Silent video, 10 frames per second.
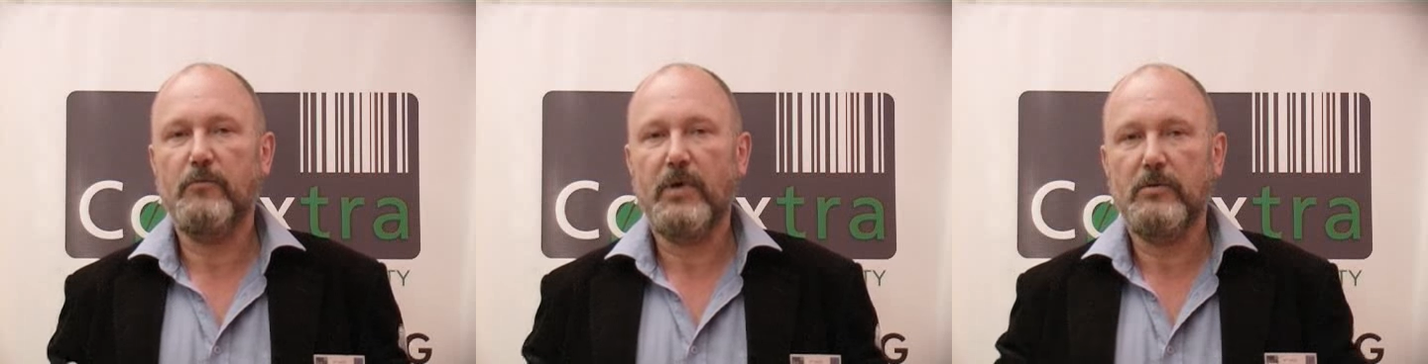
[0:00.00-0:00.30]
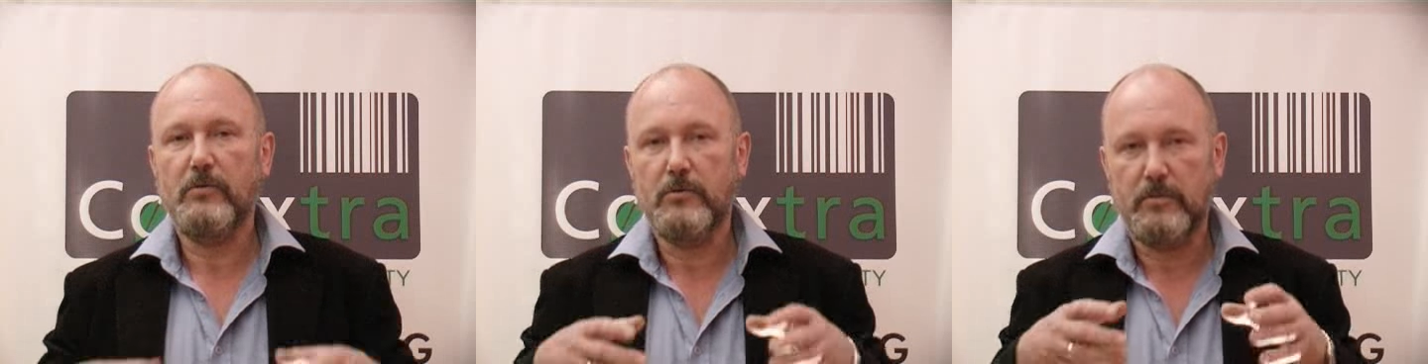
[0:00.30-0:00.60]
when
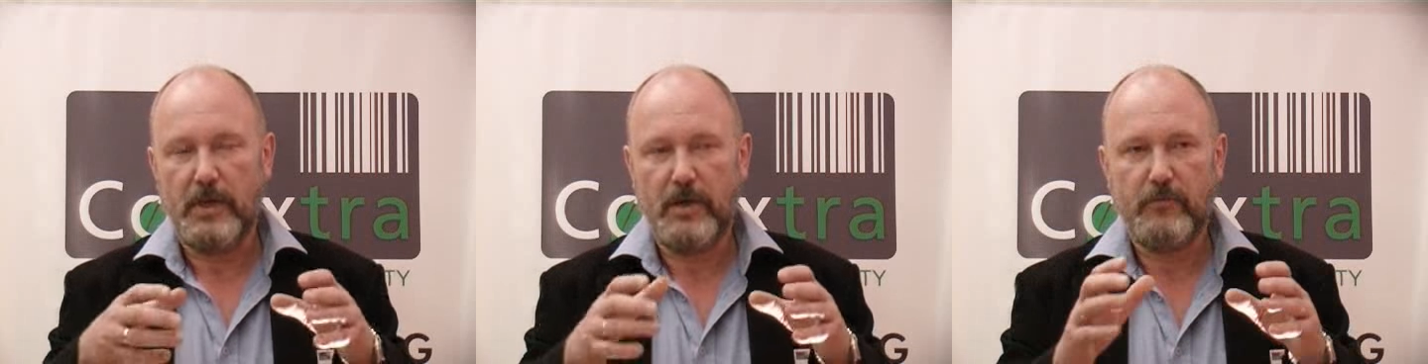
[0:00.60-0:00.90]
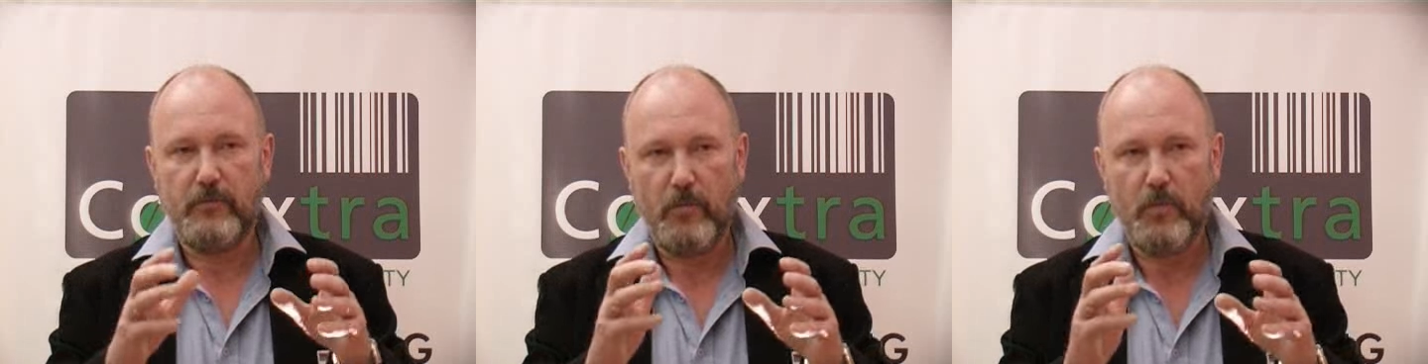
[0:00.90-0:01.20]
you
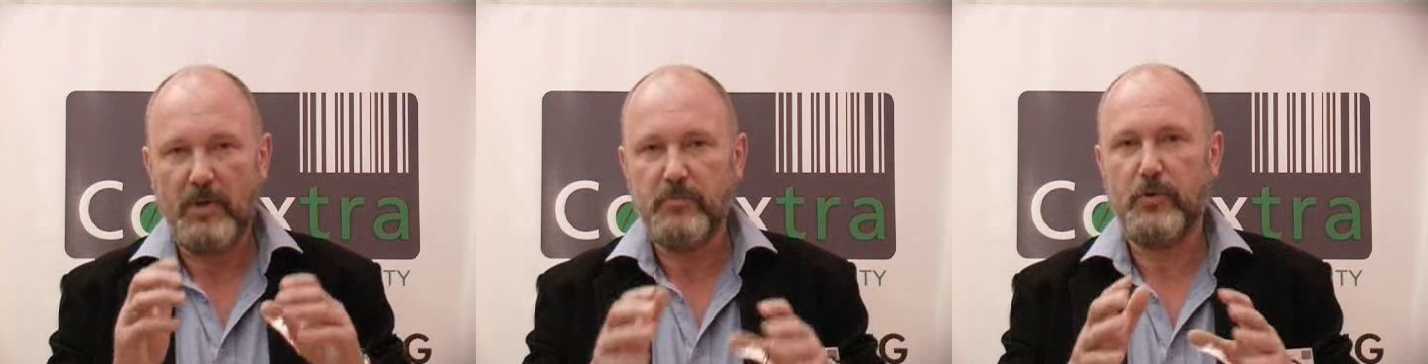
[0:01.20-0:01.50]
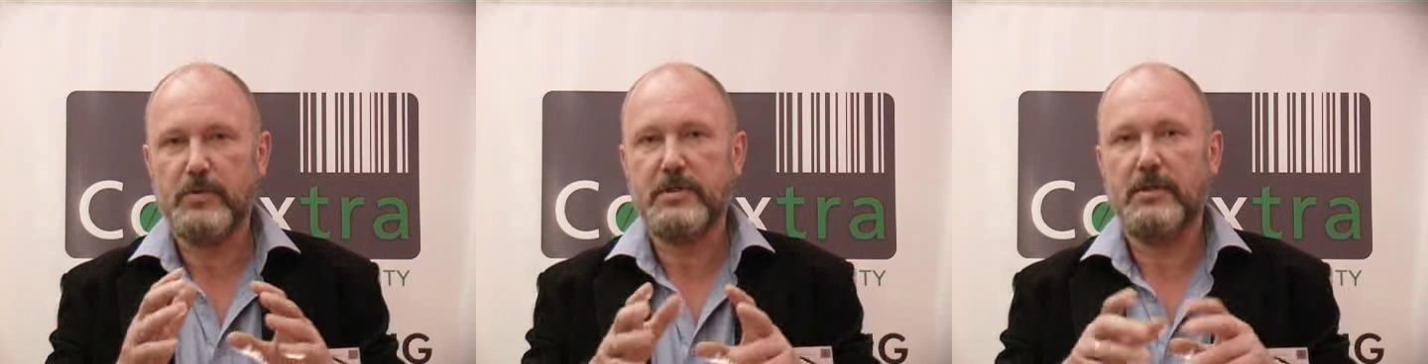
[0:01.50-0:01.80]
have
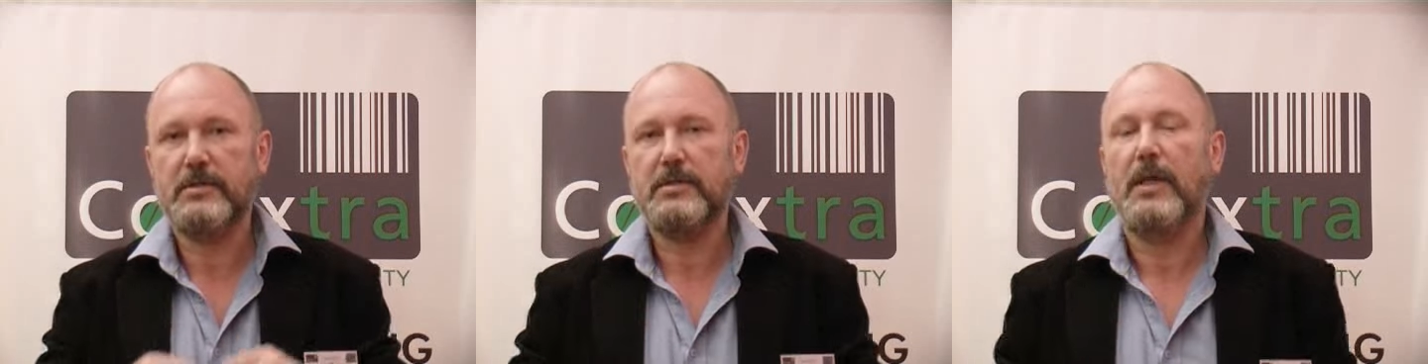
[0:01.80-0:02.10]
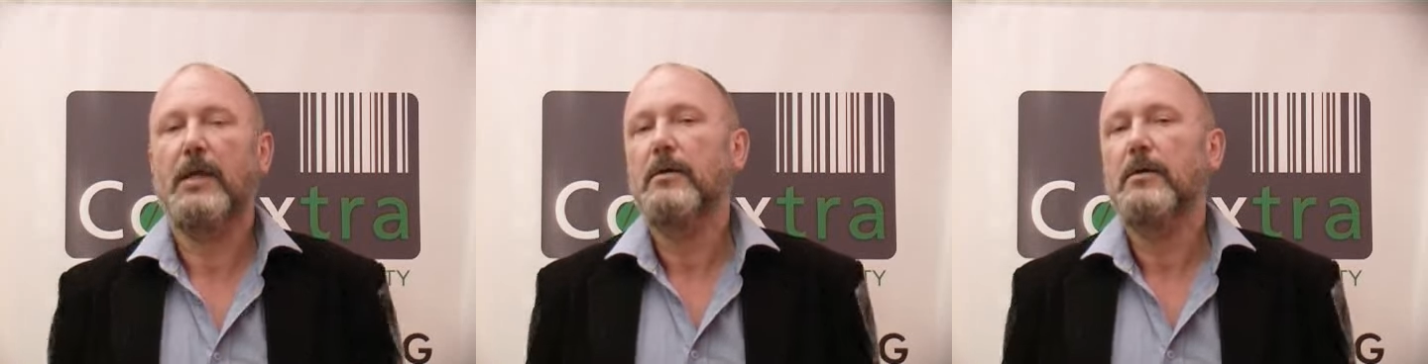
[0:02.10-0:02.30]
1%